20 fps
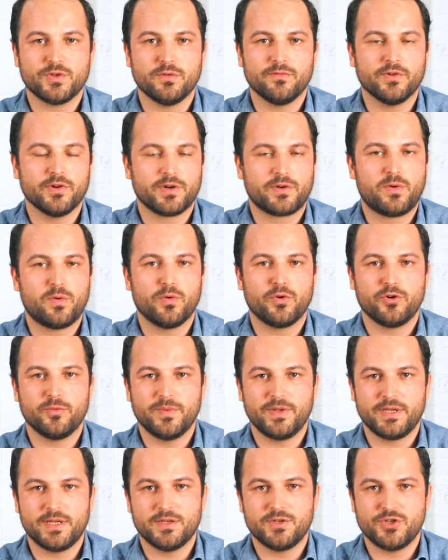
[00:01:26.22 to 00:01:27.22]
over
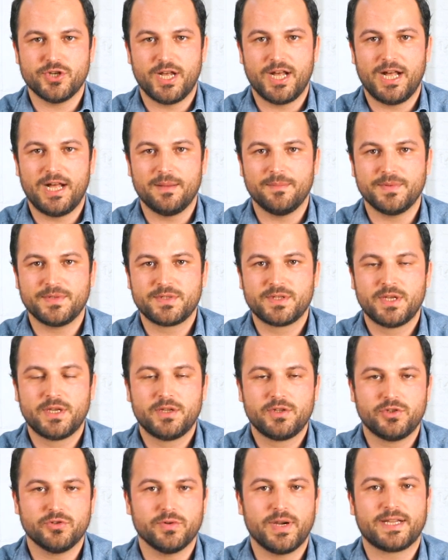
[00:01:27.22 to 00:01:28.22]
250,000 jobs
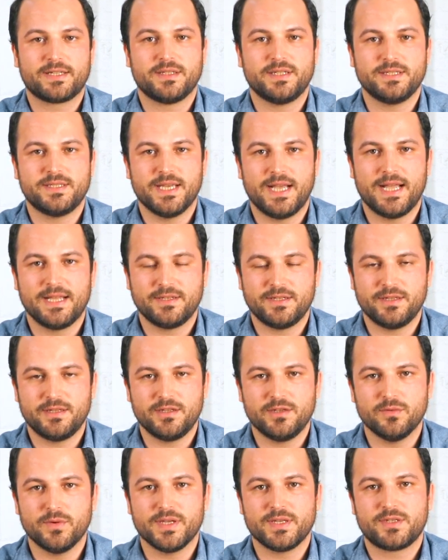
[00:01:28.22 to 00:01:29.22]
directly tied to the
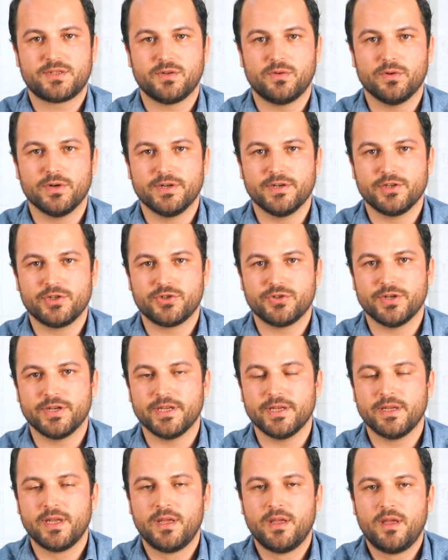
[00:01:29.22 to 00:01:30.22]
US solar
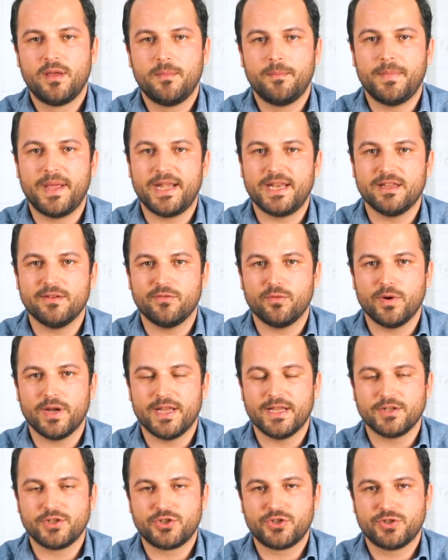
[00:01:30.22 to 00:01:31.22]
industry, many of
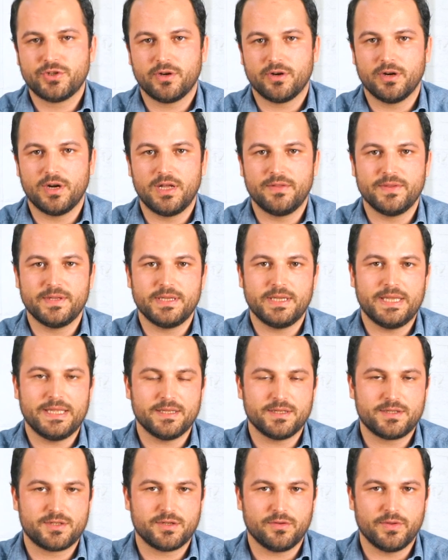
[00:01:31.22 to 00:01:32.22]
which are on the
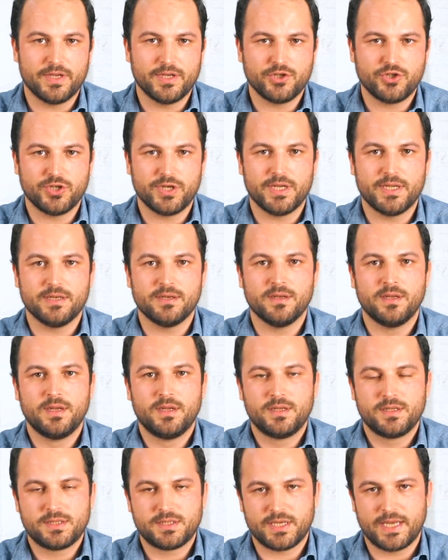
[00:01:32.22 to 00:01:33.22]
installation,
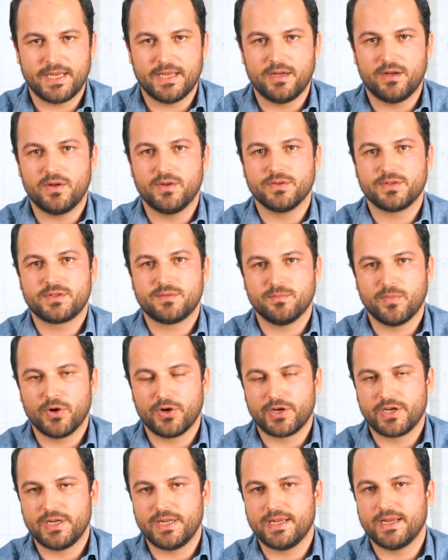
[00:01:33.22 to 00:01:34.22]
sales,
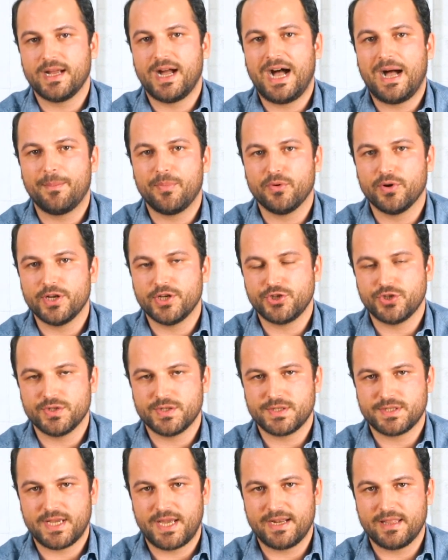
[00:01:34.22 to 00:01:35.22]
marketing,
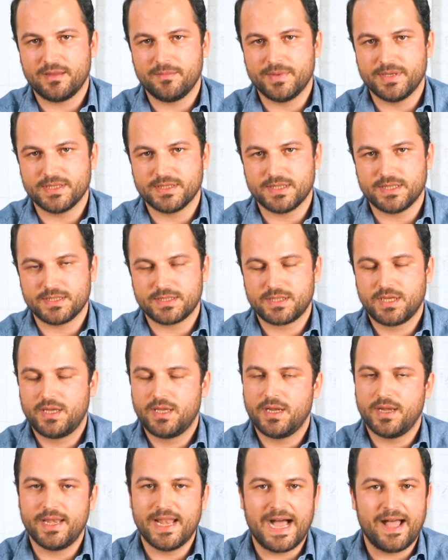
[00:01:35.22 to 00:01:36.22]
operations side of the business,
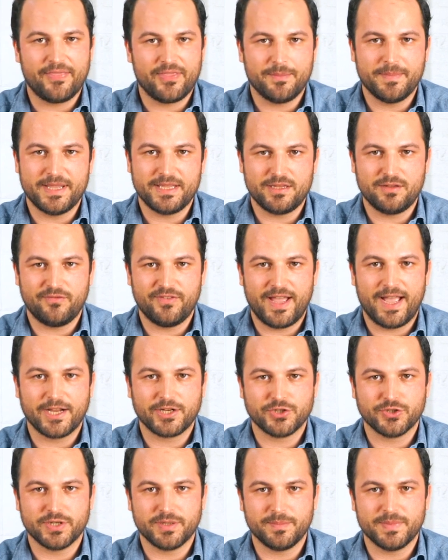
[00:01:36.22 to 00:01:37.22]
not the
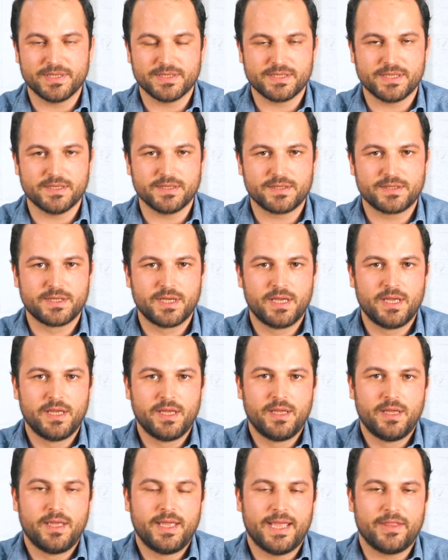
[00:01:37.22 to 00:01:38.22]
manufacturing business.
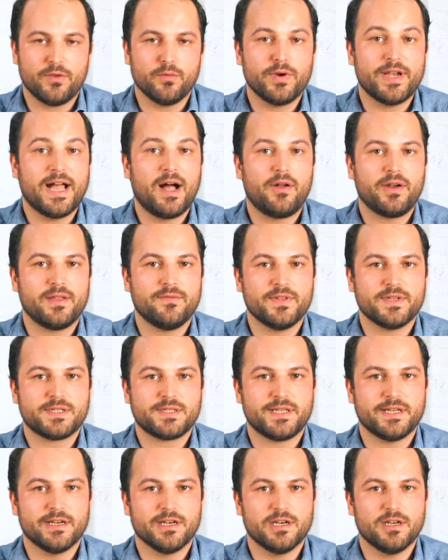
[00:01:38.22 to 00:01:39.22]
And the reality of this
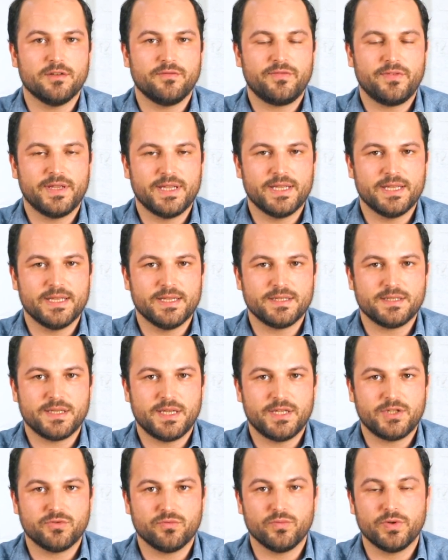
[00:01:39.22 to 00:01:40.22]
tariff is
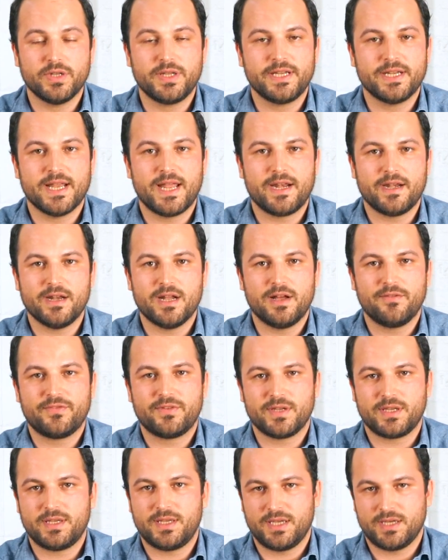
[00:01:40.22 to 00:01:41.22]
it's really not enough
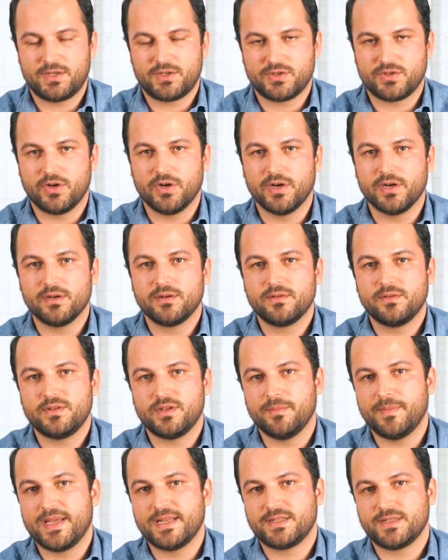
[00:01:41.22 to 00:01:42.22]
to kickstart
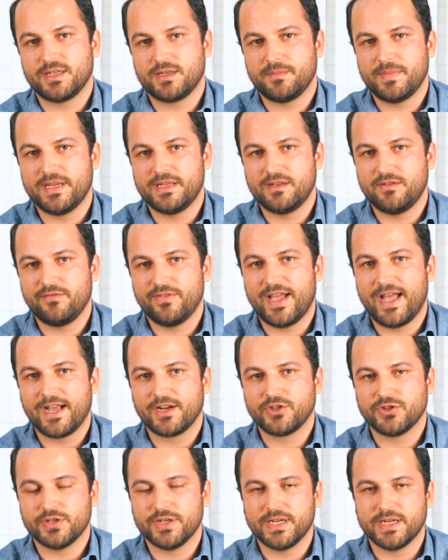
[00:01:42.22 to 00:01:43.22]
domestic
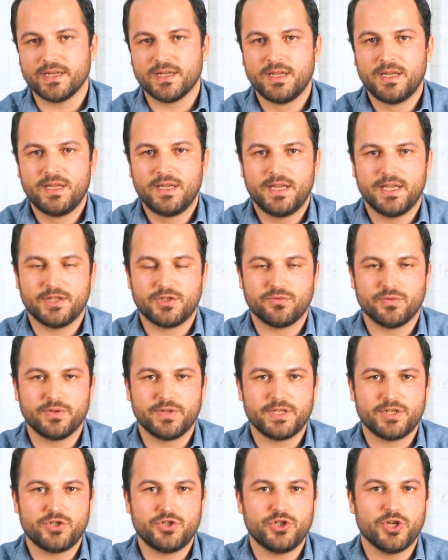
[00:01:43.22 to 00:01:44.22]
manufacturing. It's
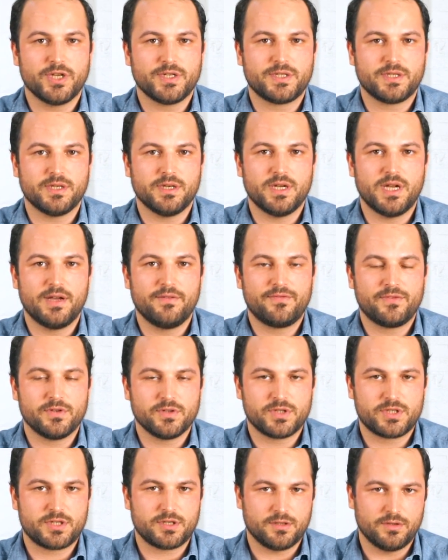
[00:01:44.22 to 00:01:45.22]
really just enough to
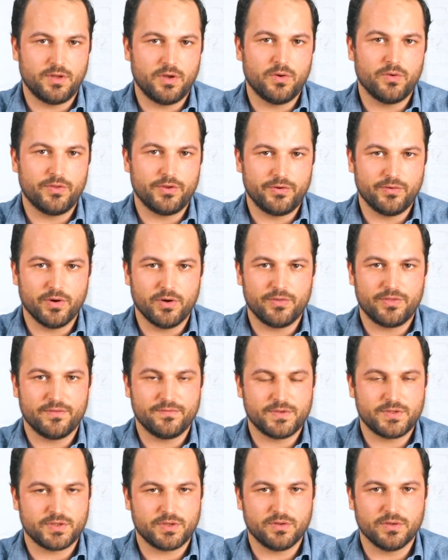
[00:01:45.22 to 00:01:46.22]
slow the growth
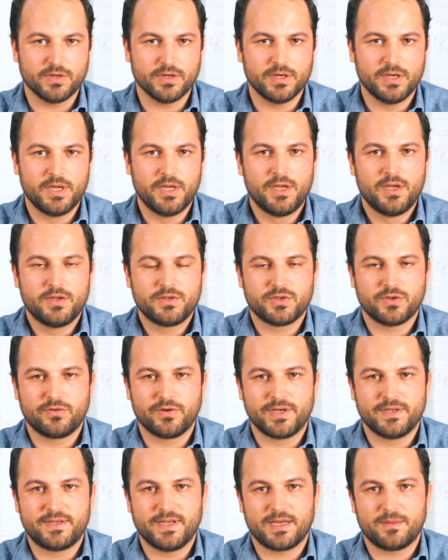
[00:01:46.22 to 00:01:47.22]
of solar. So
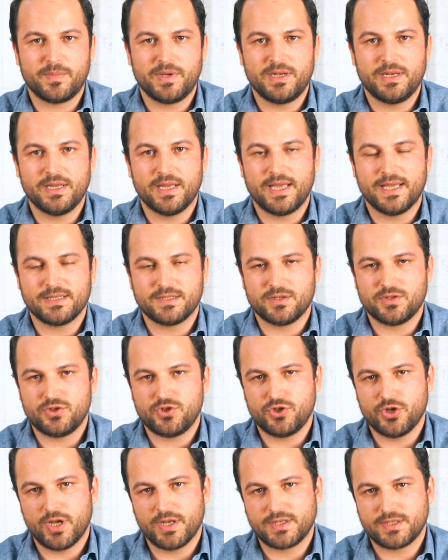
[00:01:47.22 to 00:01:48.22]
Green Tech Media has
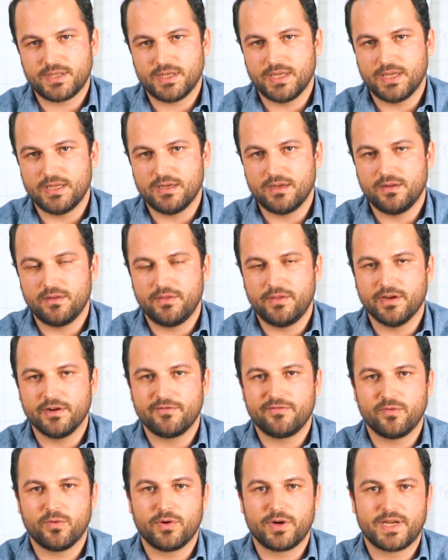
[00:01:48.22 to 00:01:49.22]
adjusted their
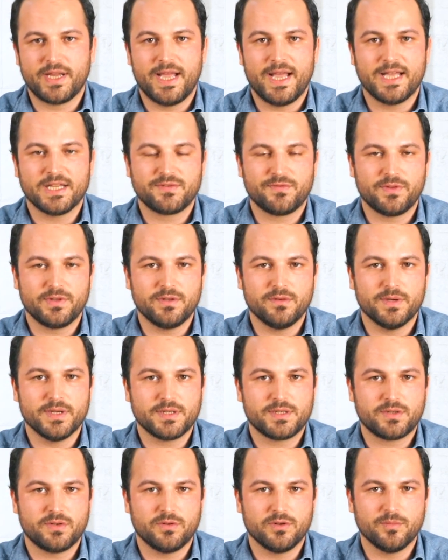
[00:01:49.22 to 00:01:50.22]
forecast for the
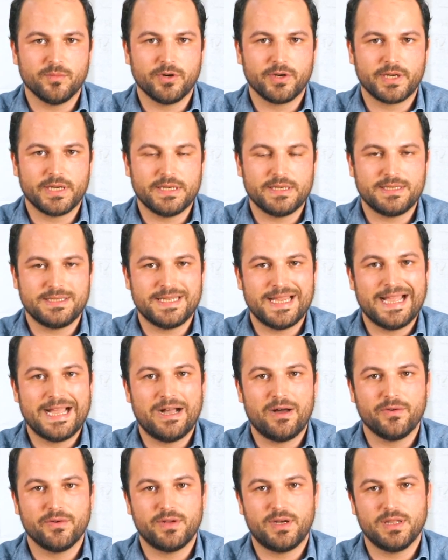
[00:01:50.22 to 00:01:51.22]
US solar market
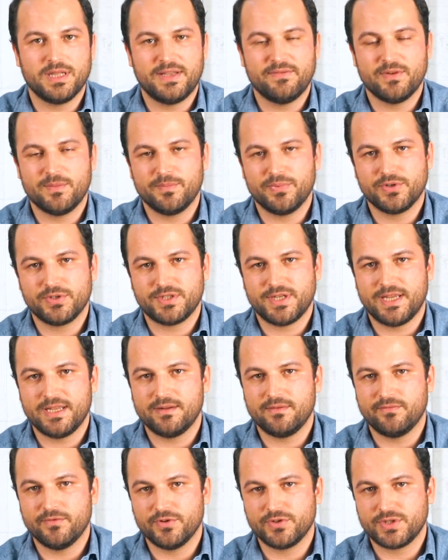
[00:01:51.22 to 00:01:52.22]
down
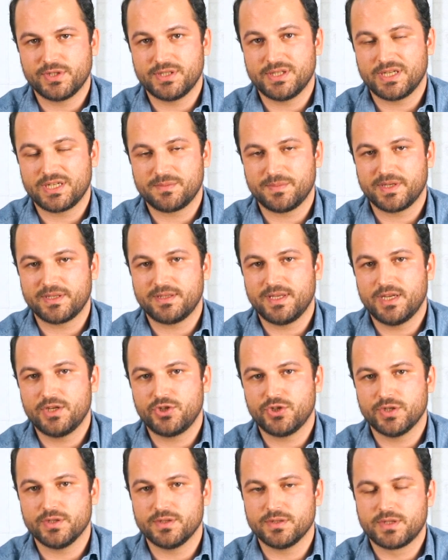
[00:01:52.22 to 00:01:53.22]
11% versus
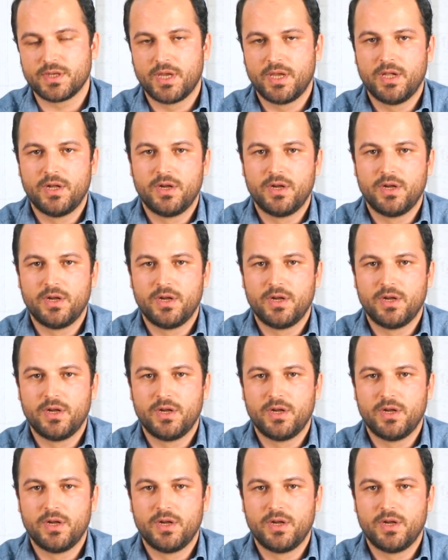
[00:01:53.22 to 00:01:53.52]
expectations,